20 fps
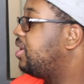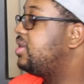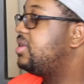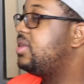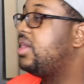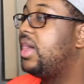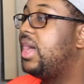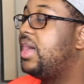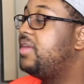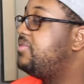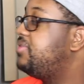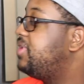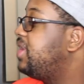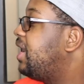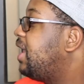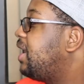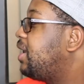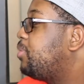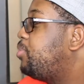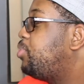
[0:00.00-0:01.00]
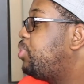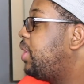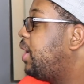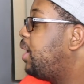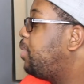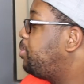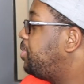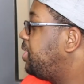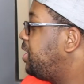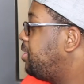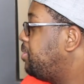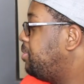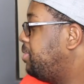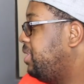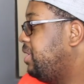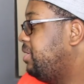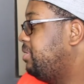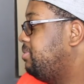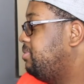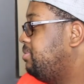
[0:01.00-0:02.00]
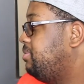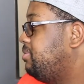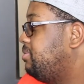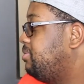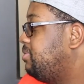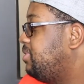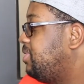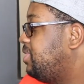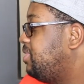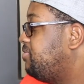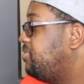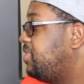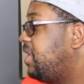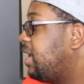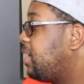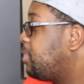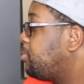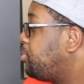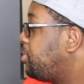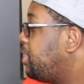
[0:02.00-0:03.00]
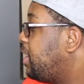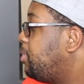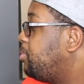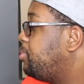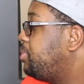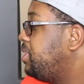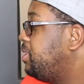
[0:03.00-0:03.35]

Yo, I feel like a proud parent. Like a proud